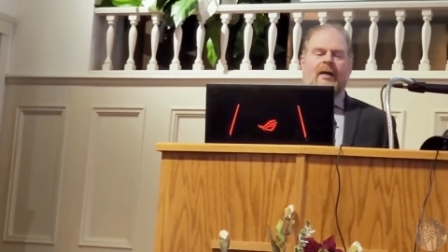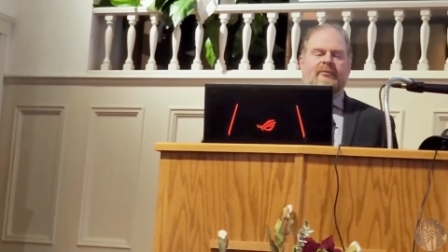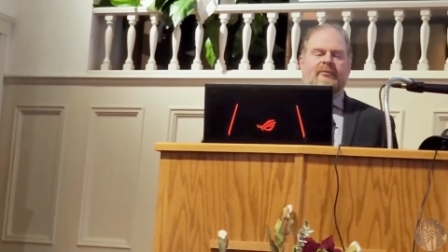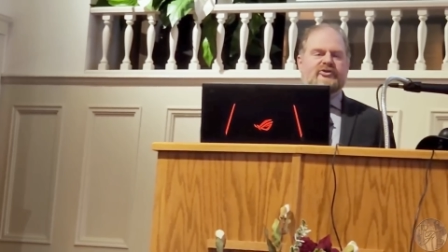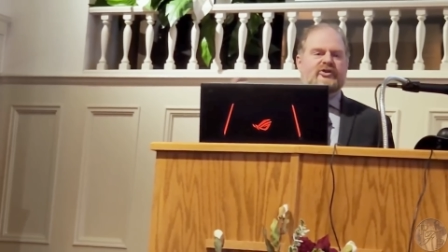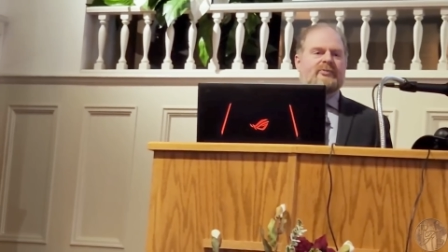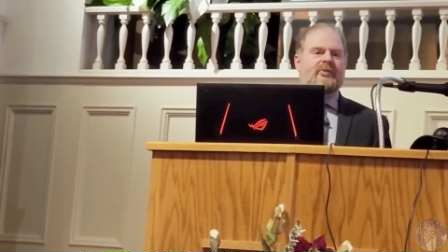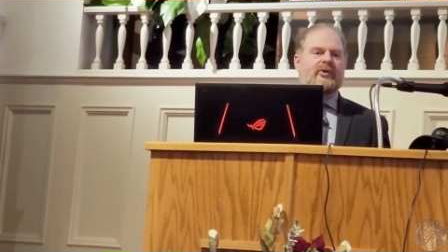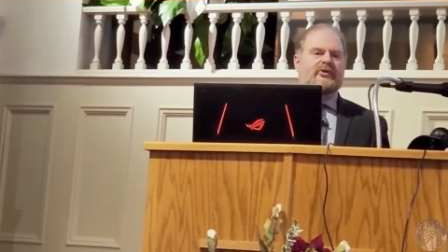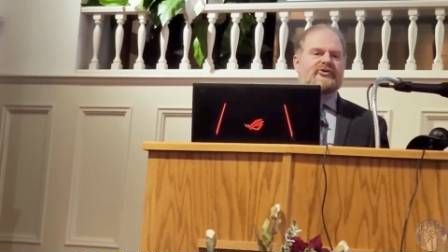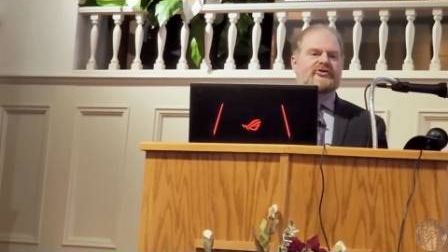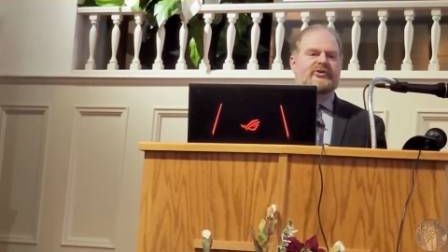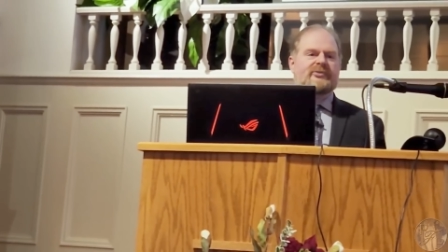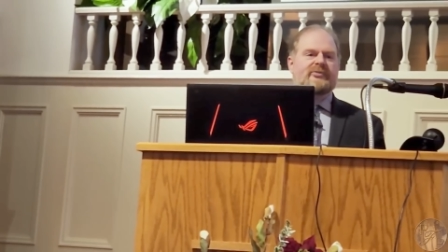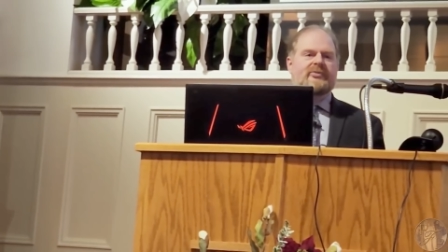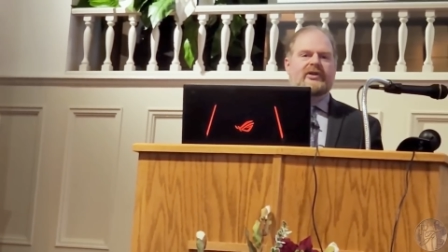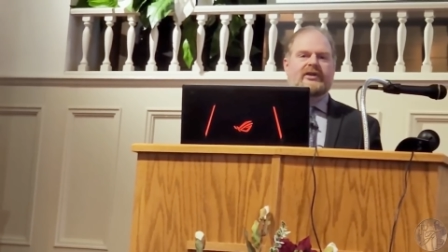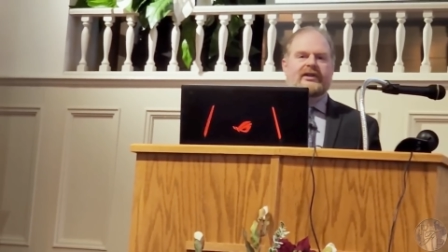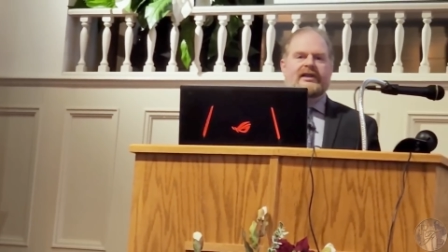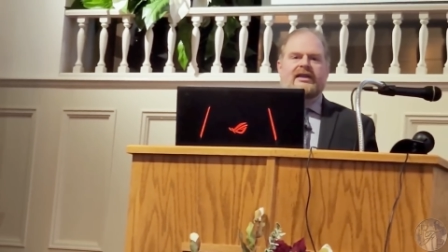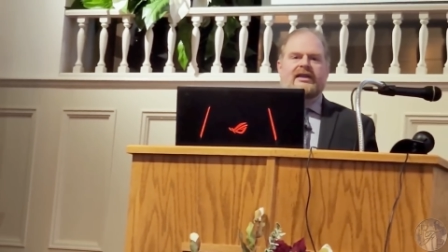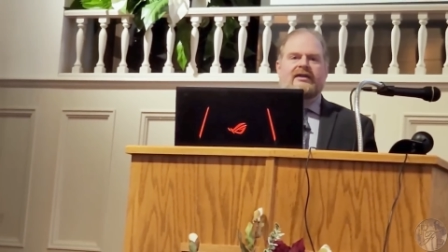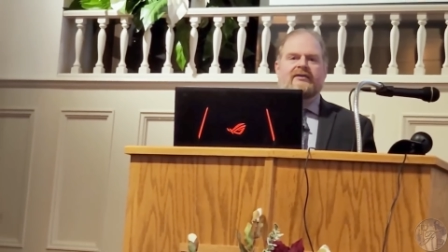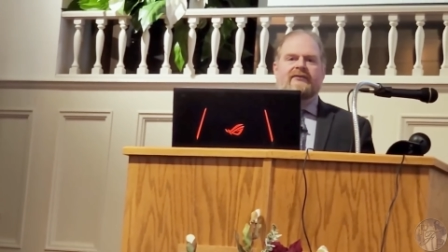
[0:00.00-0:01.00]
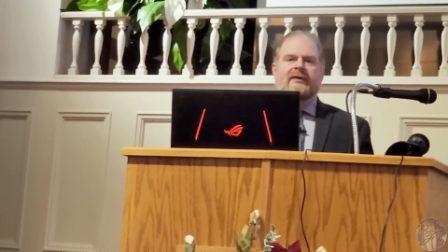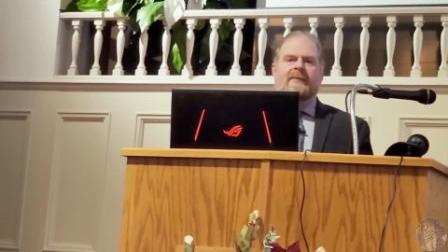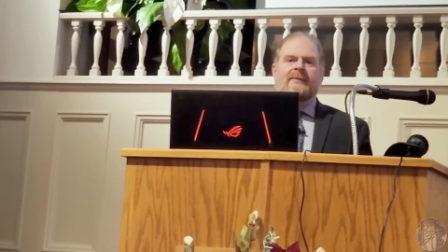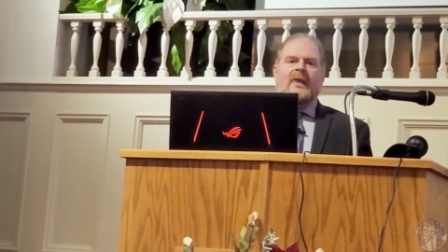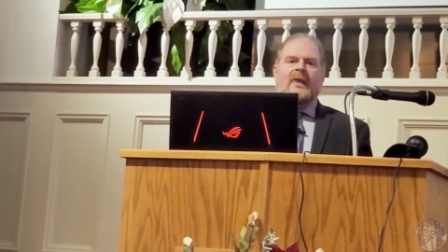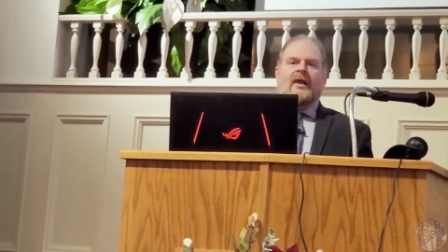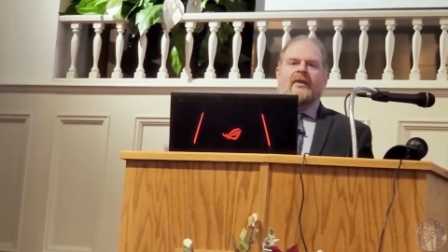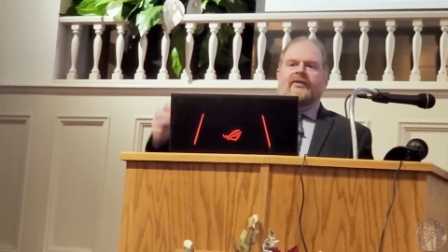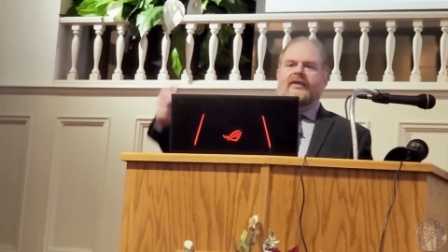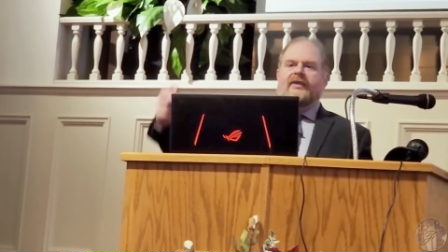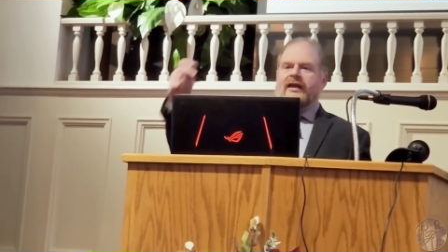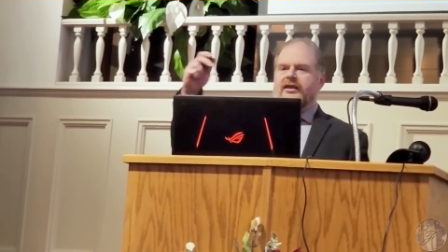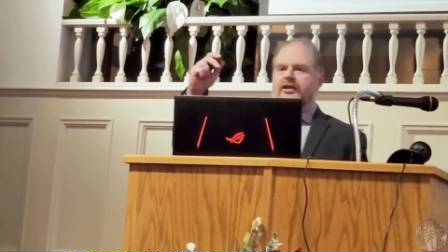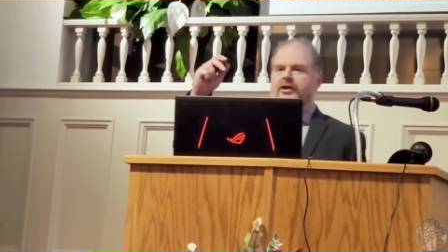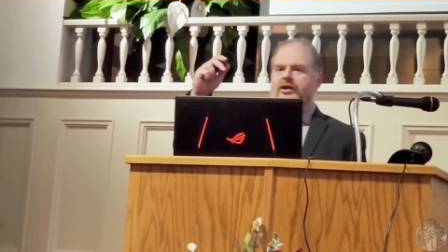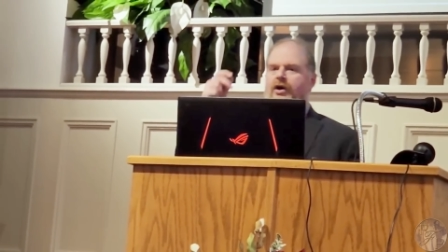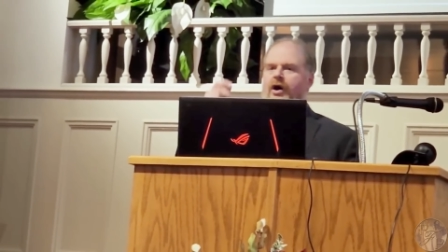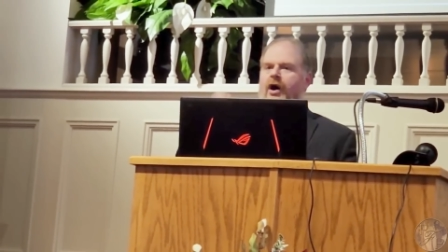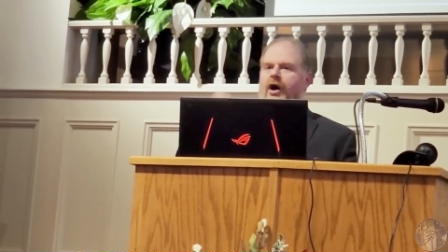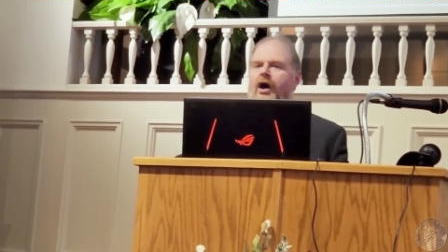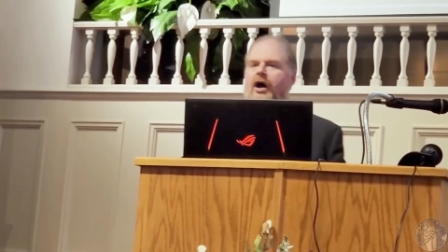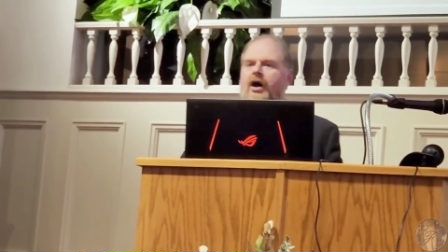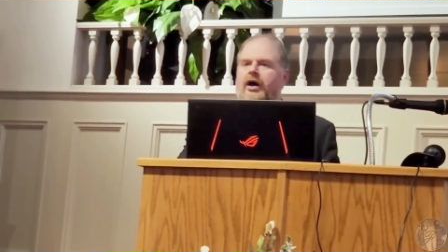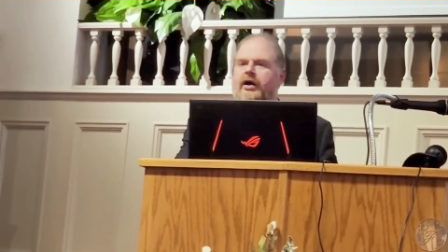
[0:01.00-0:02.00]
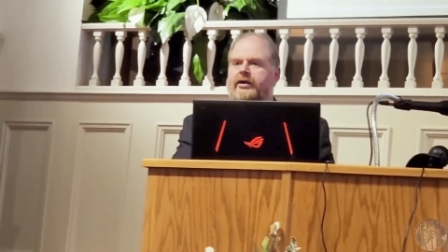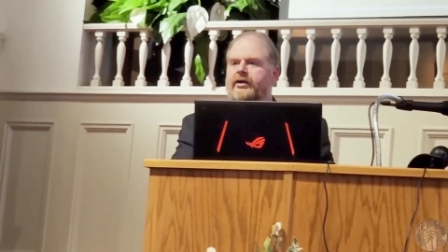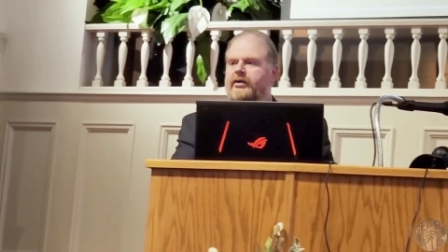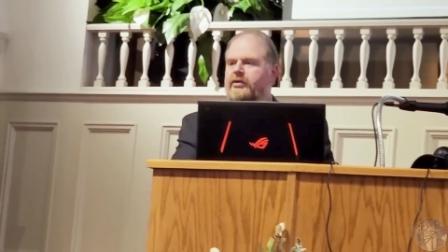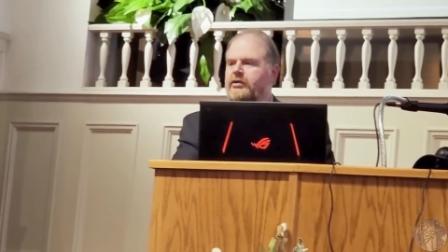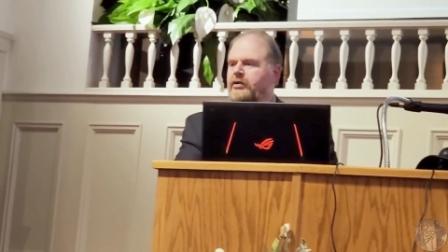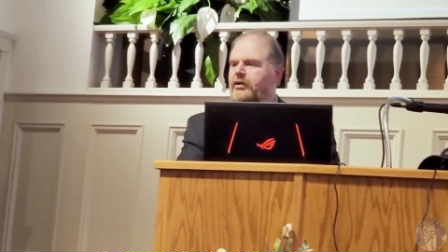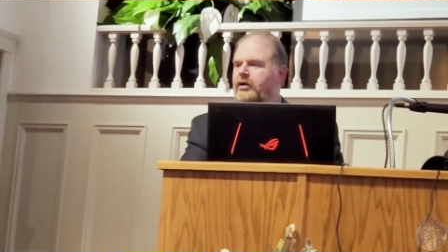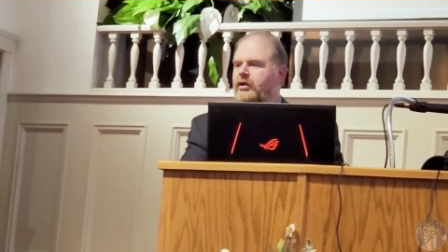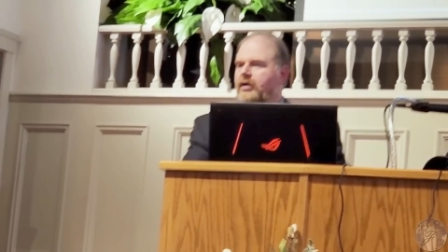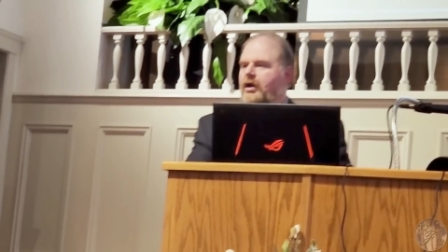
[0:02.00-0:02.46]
I'm supposed to believe that God